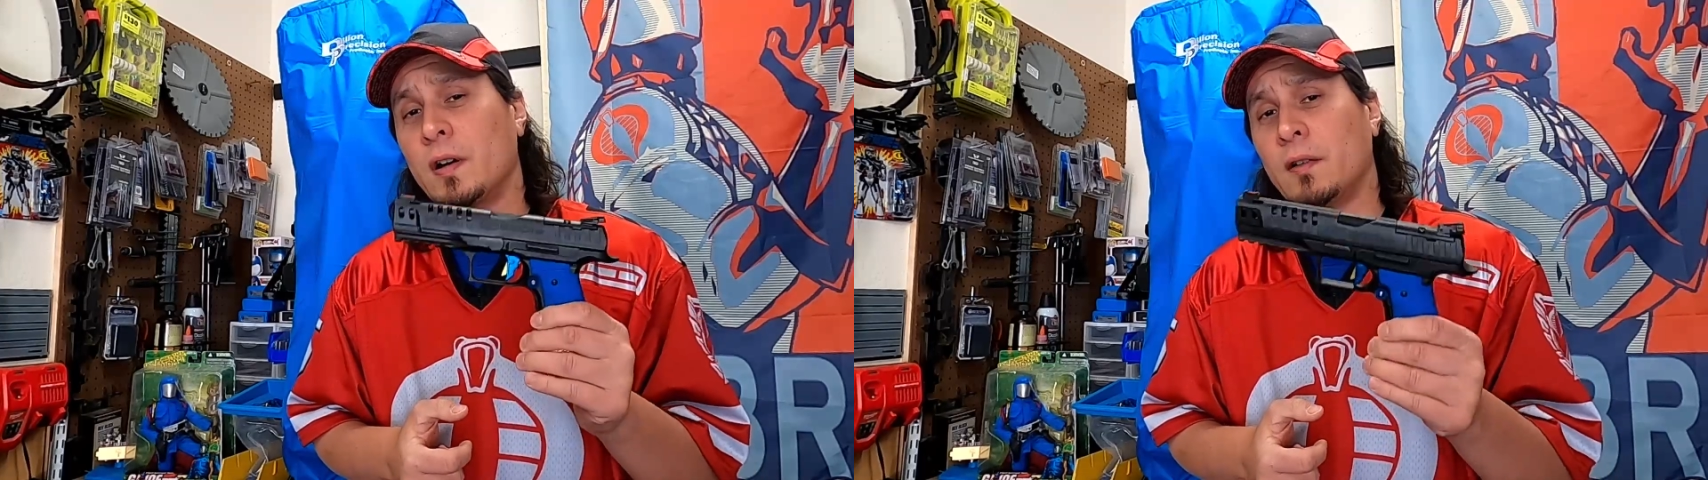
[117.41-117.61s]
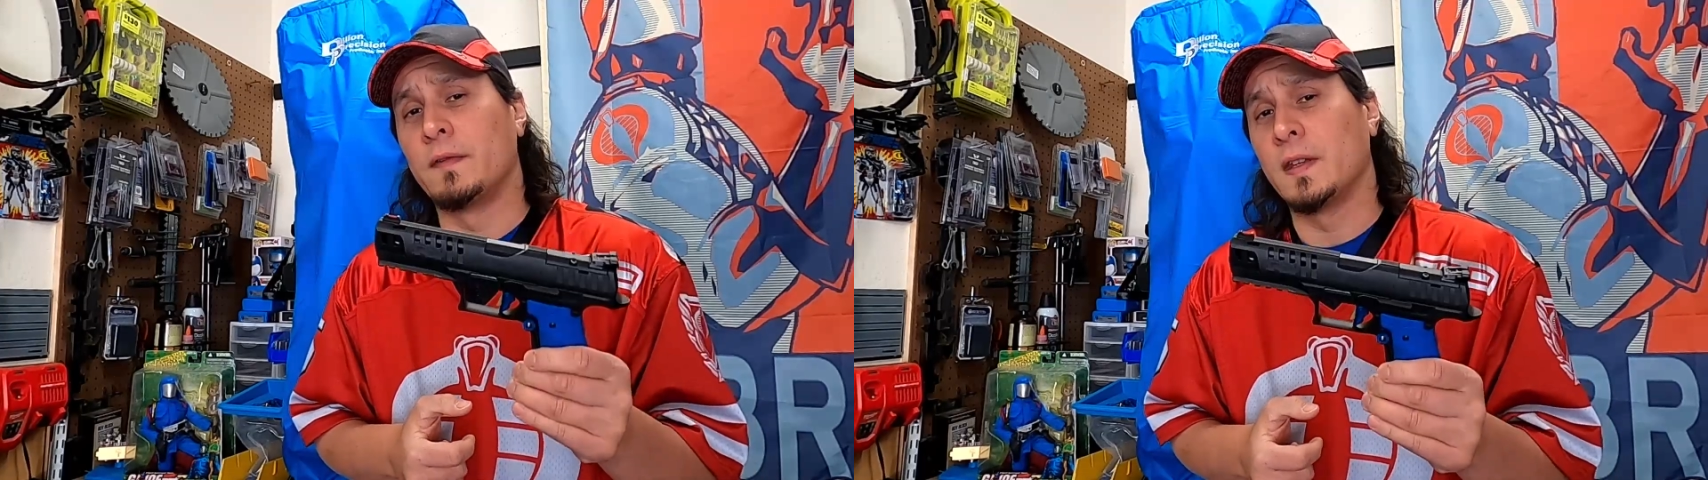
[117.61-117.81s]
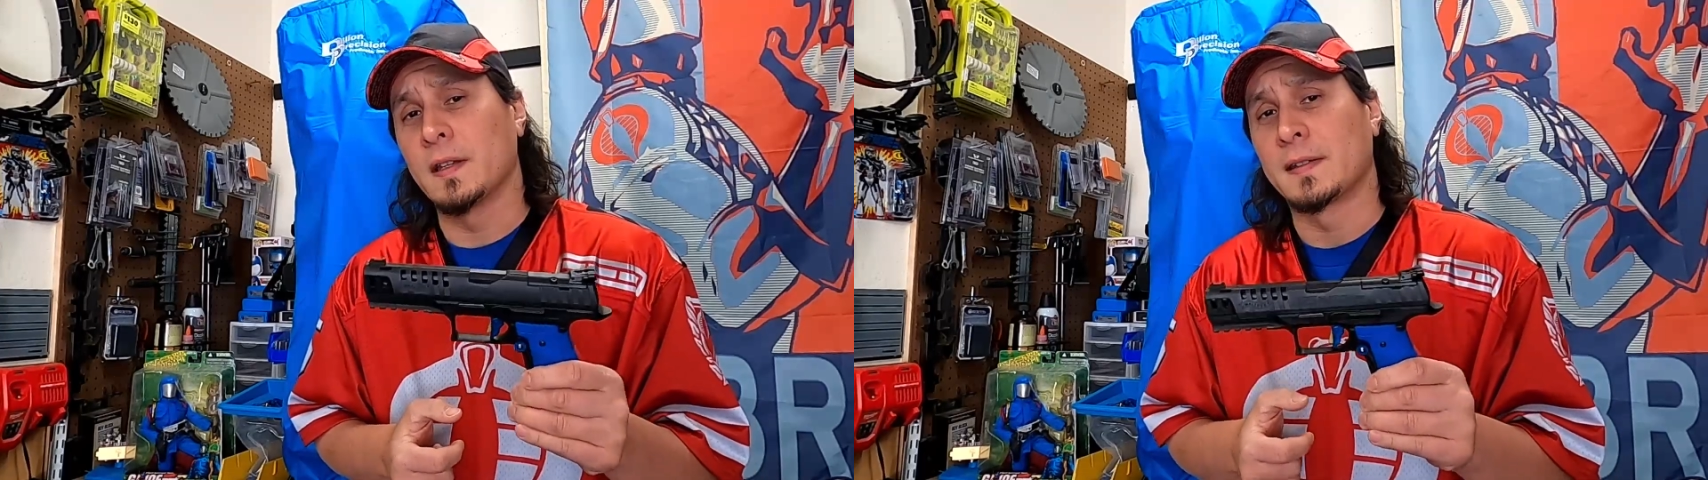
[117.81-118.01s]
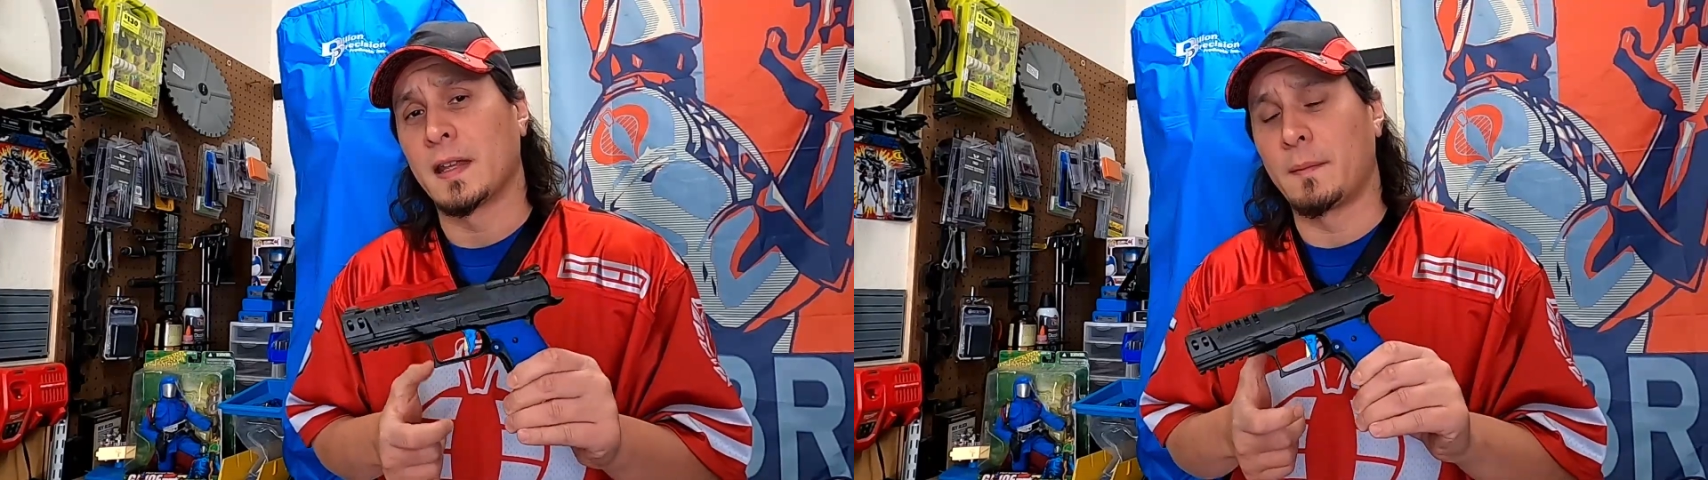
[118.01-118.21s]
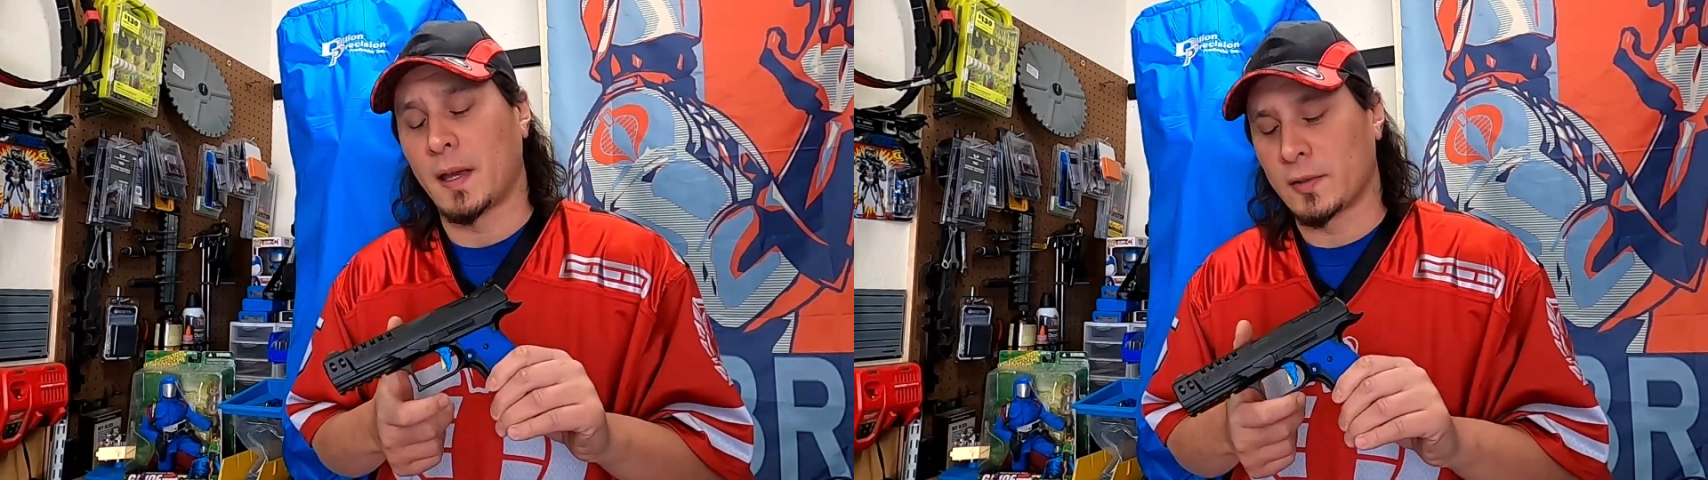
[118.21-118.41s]
of the
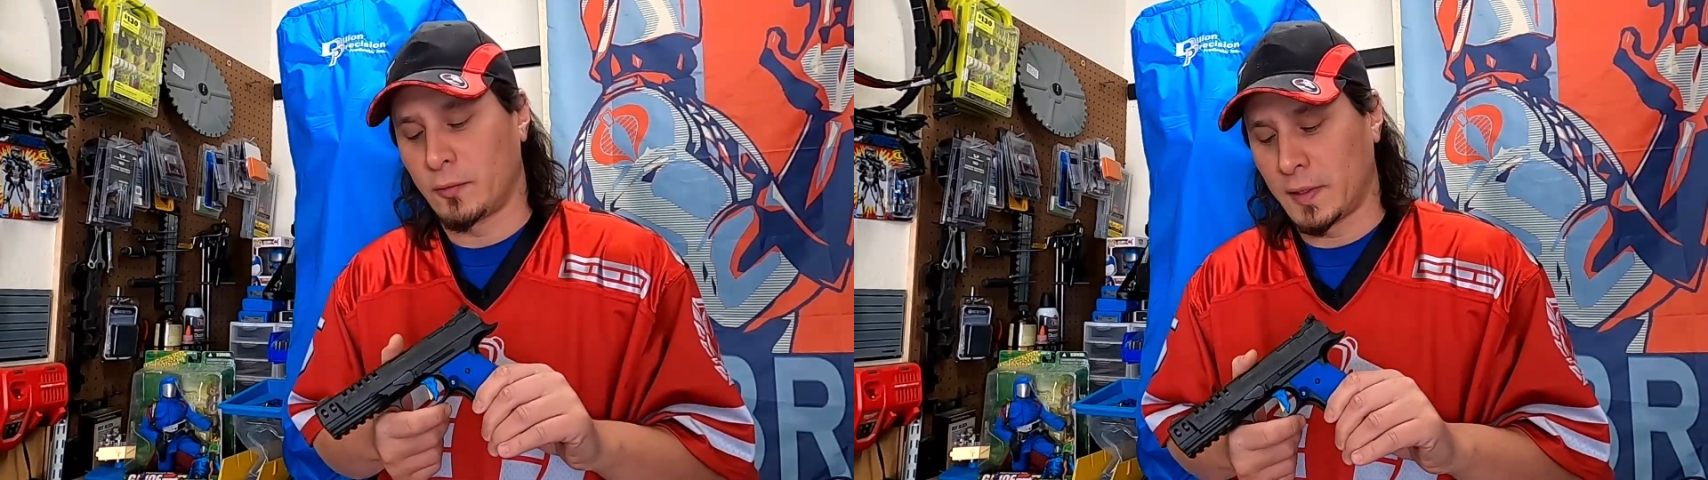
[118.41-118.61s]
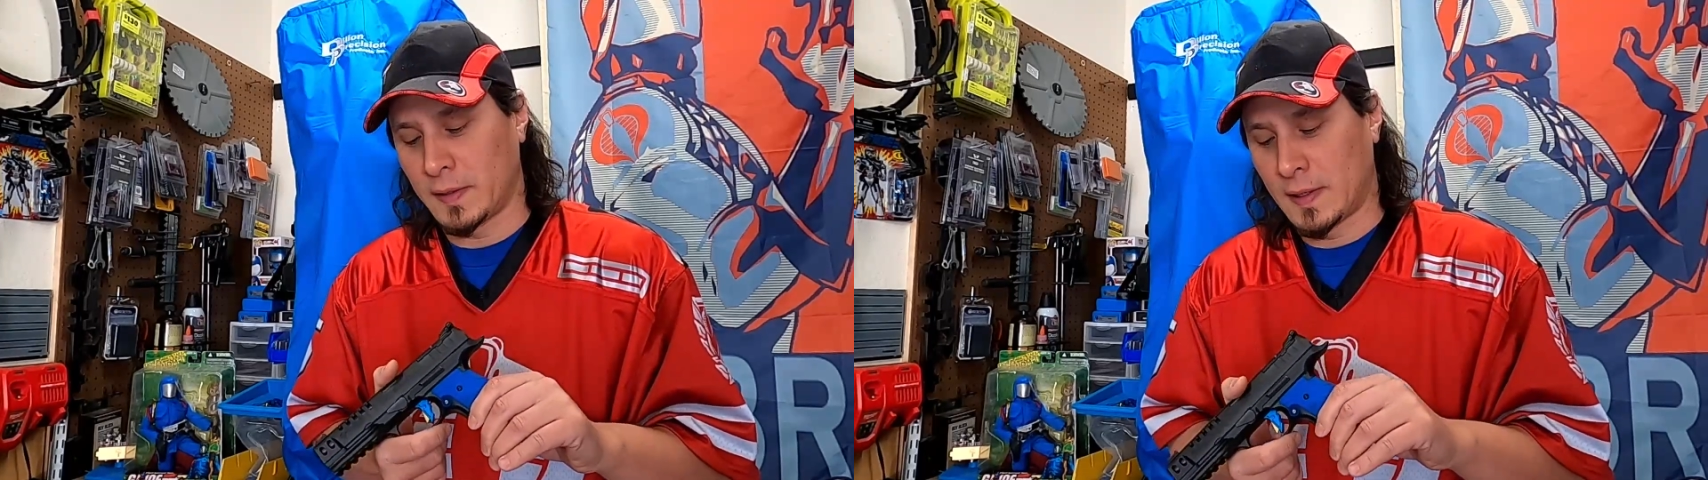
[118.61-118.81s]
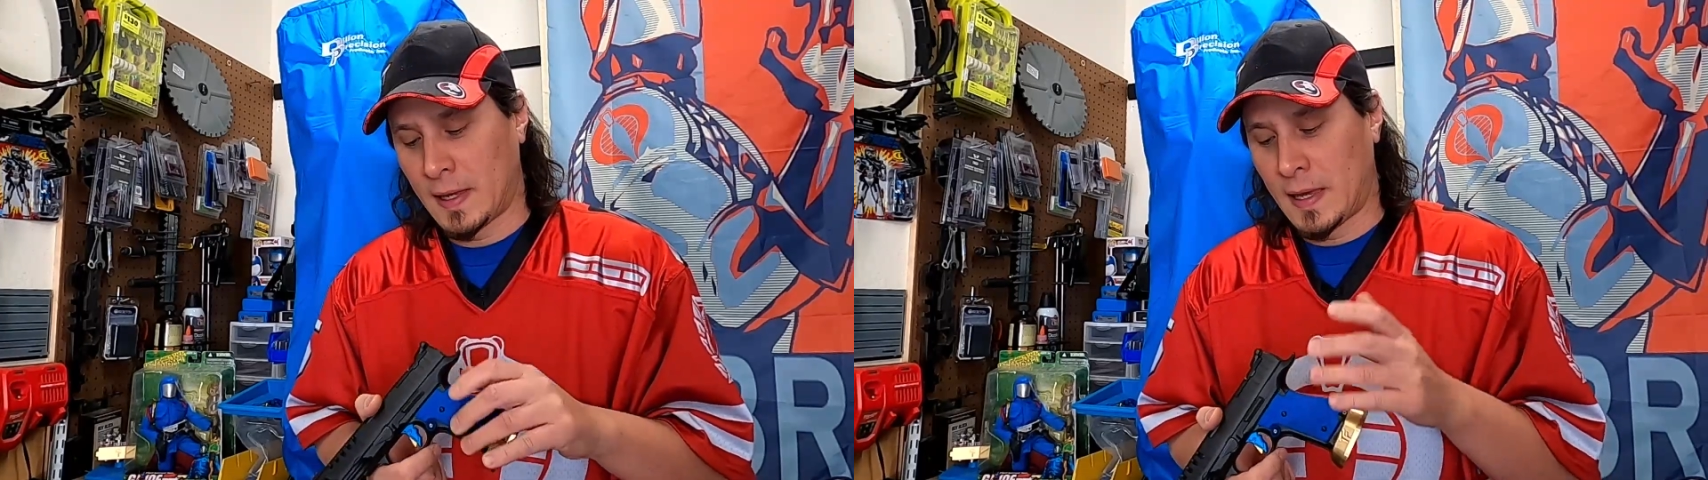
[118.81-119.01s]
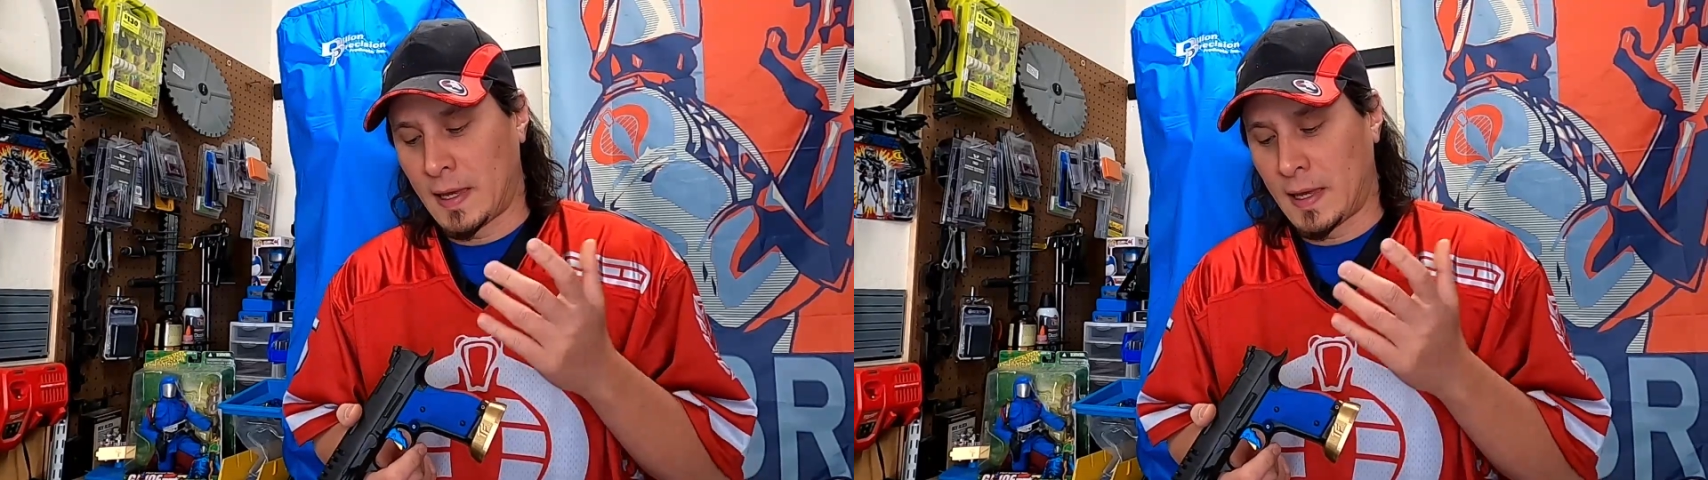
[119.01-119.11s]
extended magazine release,